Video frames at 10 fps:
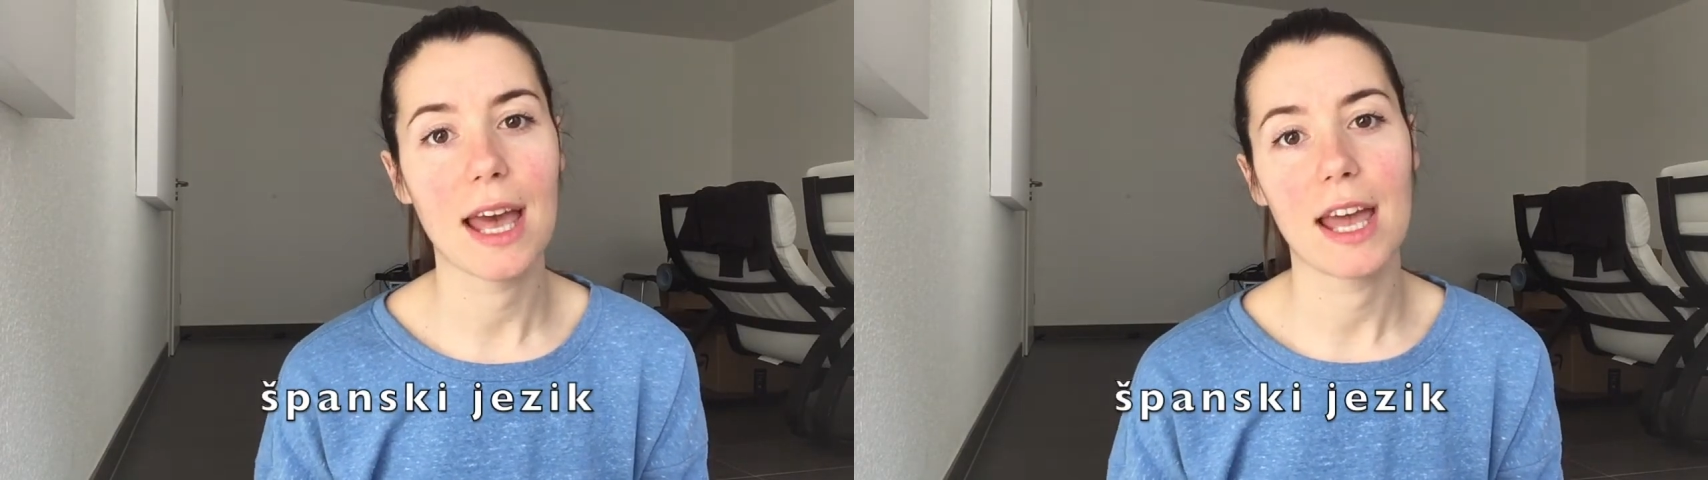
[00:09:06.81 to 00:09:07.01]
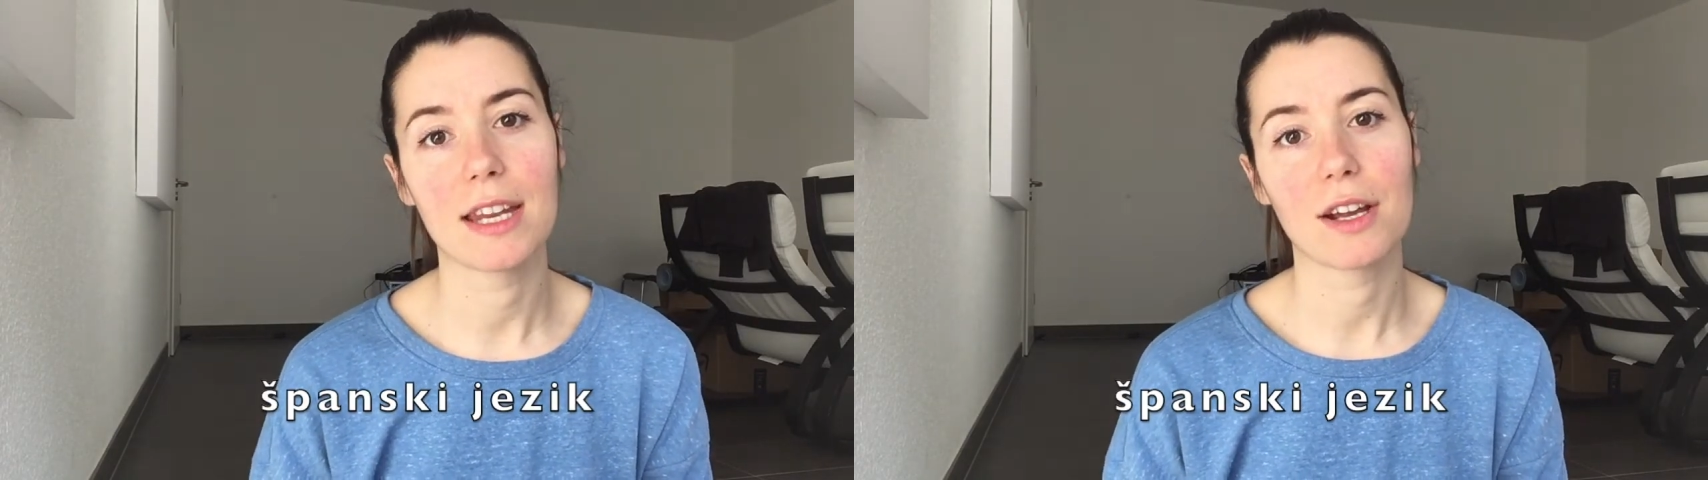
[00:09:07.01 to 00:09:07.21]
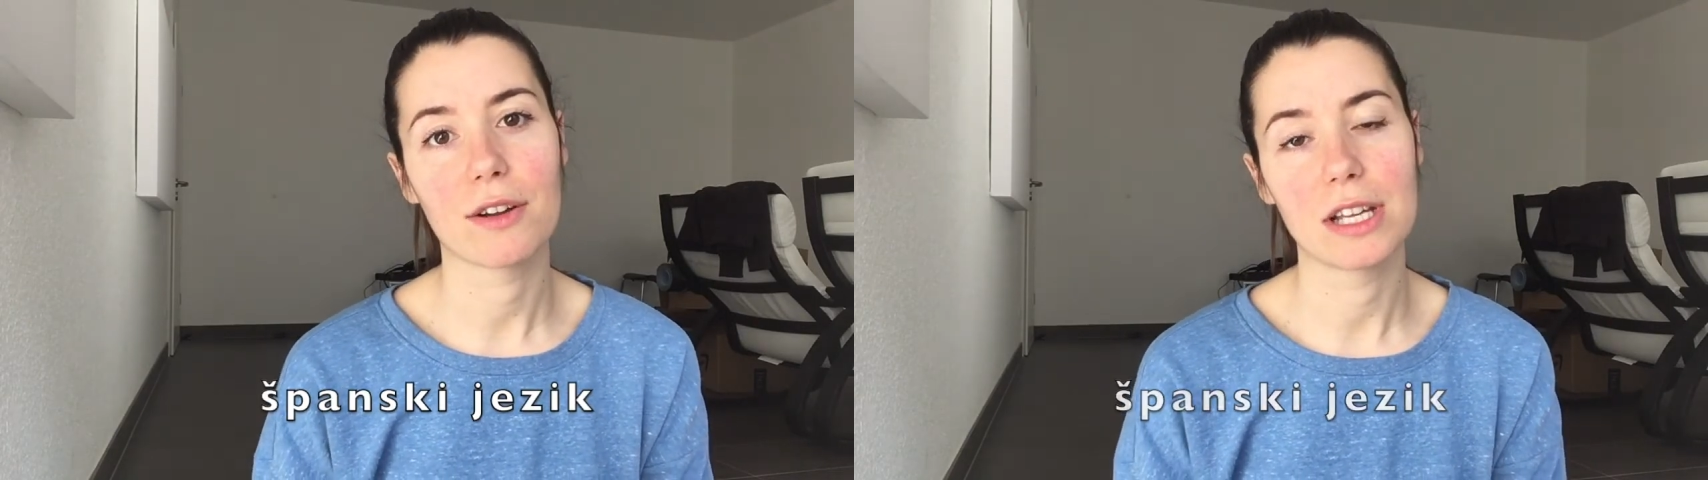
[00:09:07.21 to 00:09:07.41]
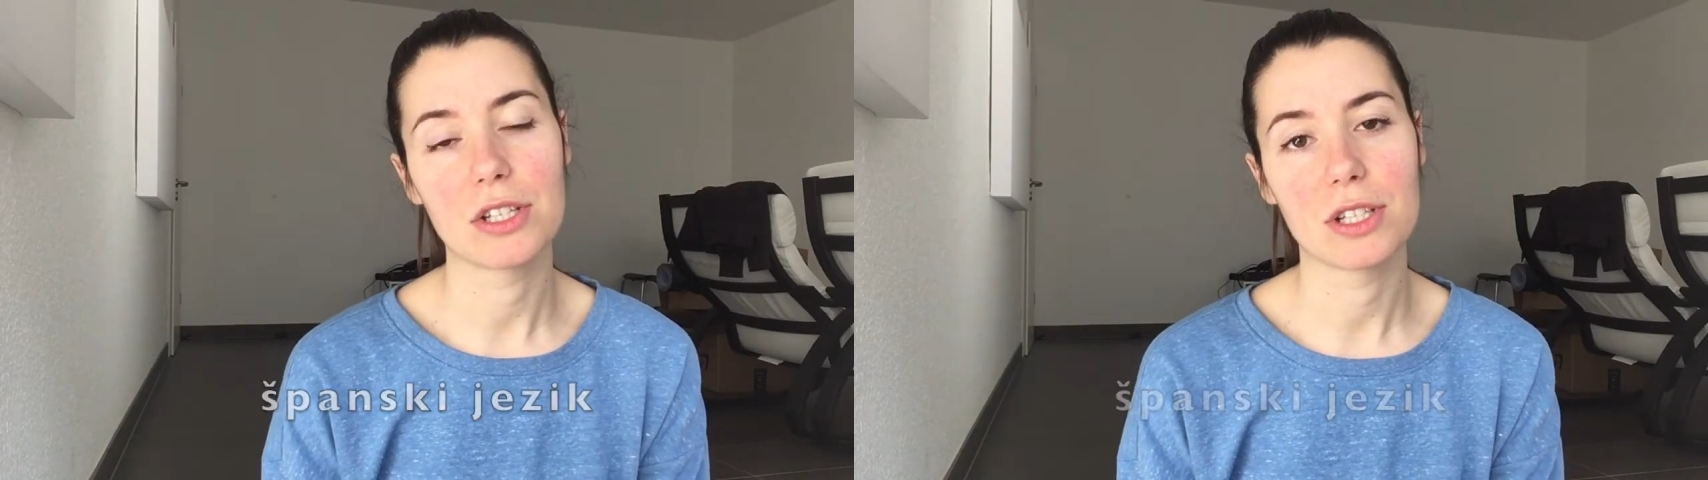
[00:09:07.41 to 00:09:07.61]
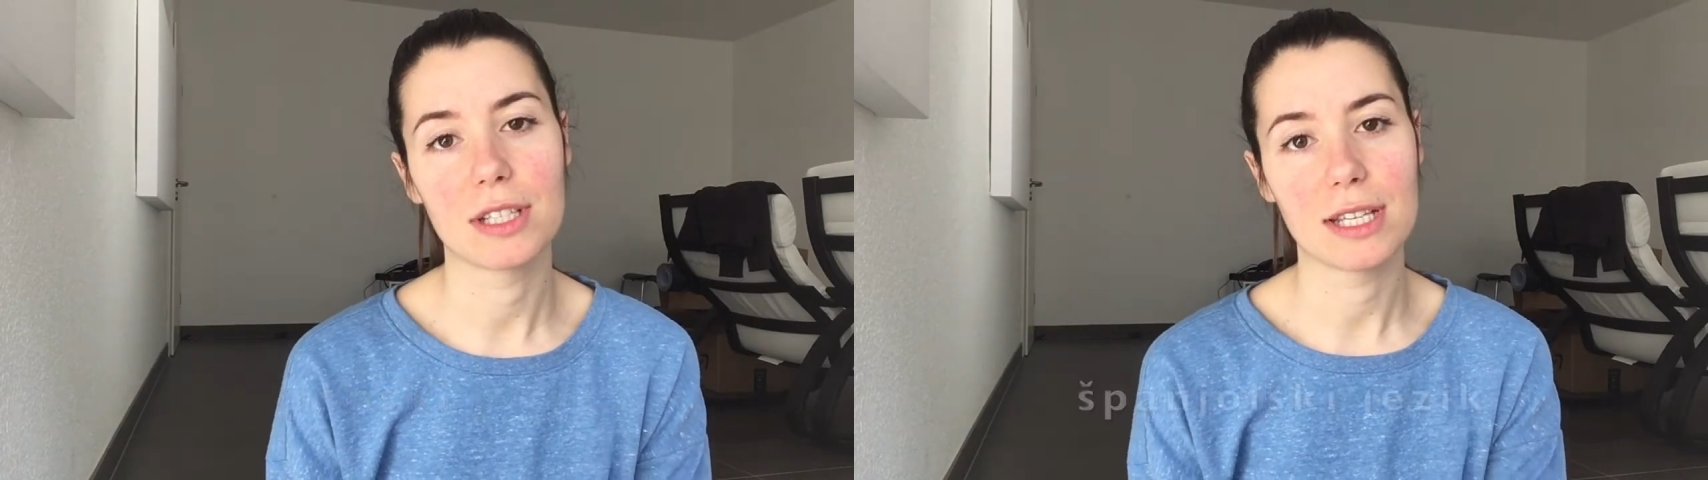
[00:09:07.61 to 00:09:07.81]
and in
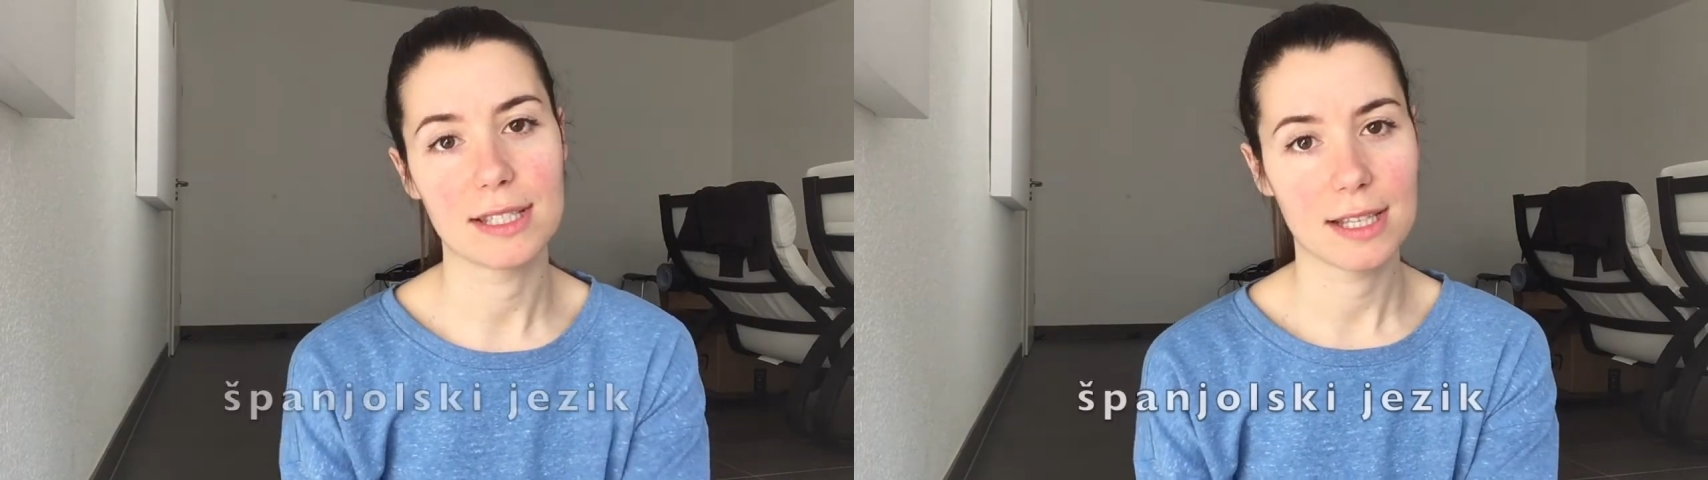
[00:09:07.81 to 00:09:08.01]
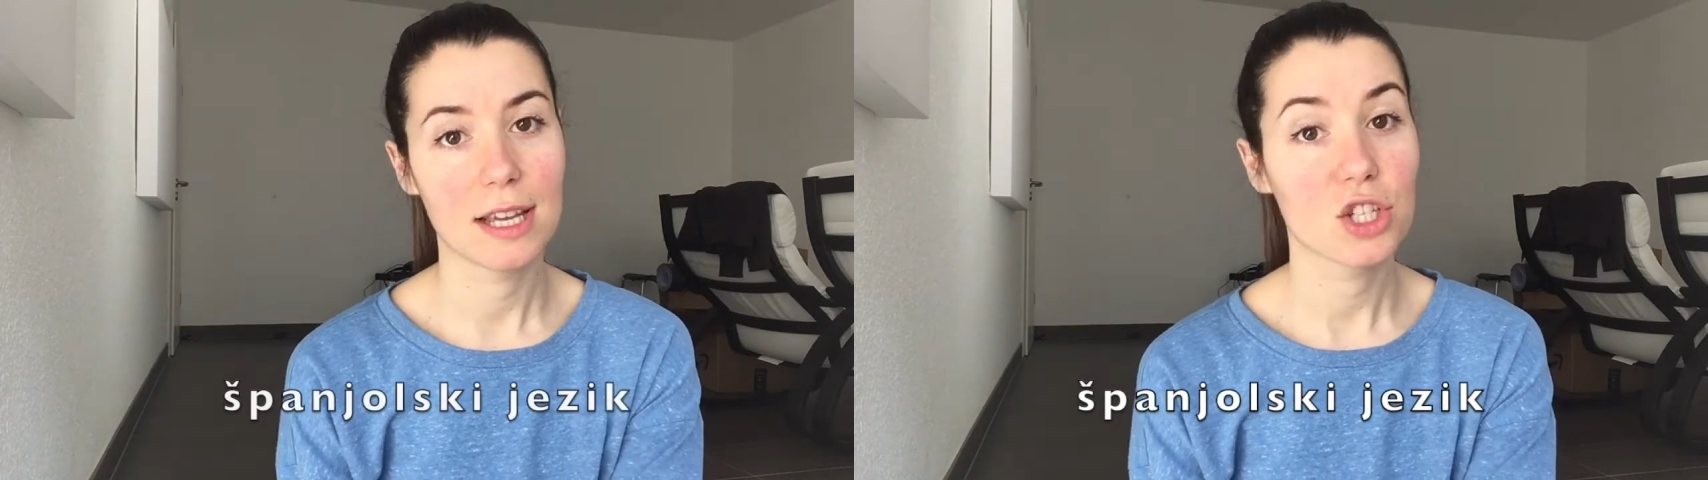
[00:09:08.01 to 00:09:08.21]
Croatian it's